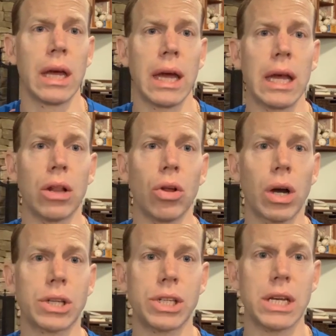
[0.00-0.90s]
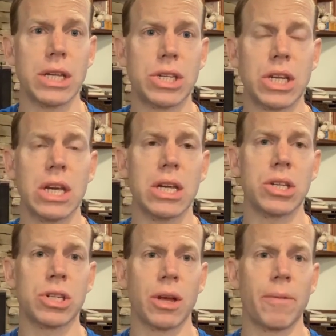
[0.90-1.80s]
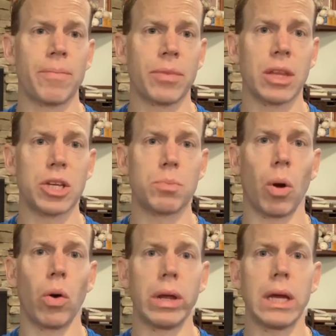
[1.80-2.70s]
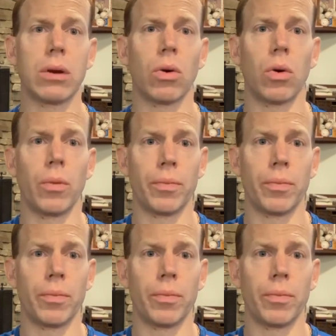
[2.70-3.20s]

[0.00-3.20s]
he looks and he sees this bald eagle